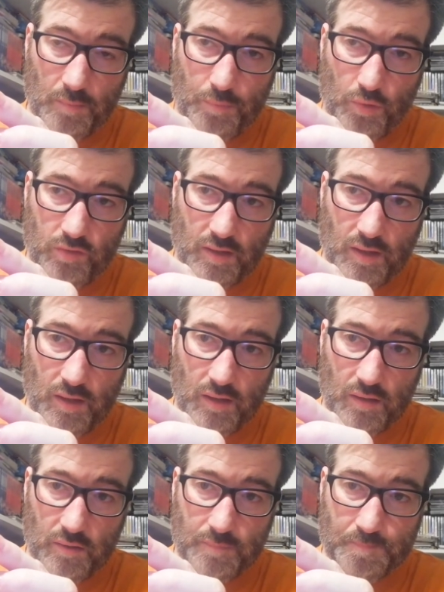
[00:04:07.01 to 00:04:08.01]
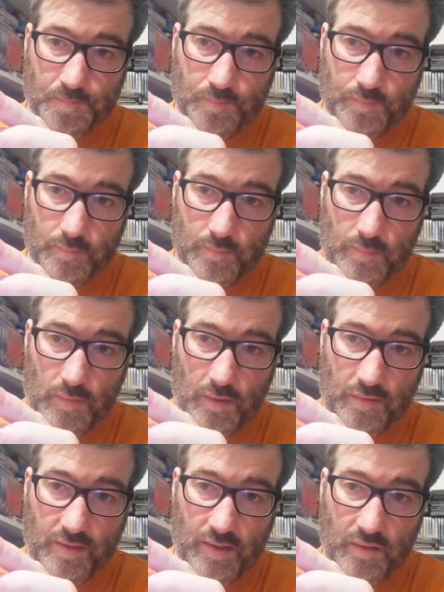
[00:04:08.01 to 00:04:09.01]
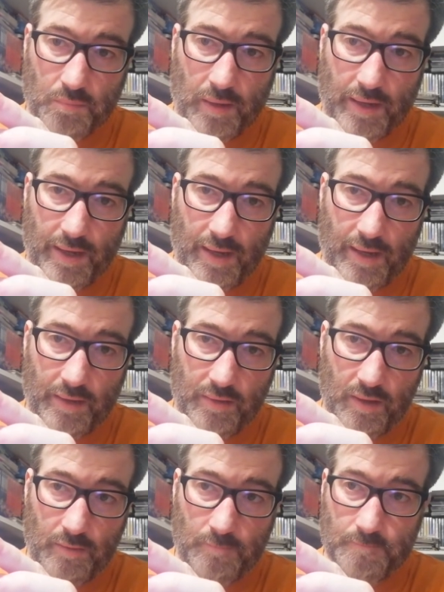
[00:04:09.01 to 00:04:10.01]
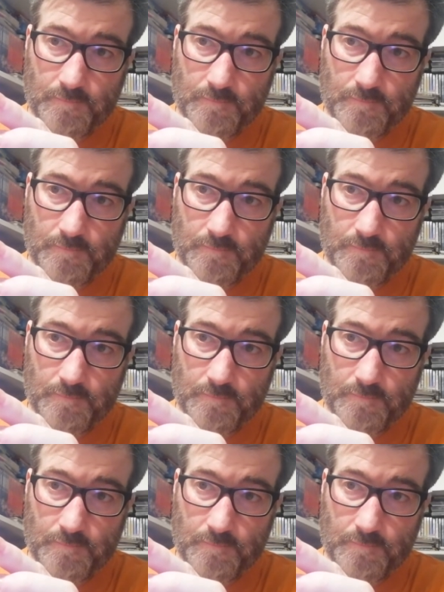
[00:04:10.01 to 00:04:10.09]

postcard sent by Ivy.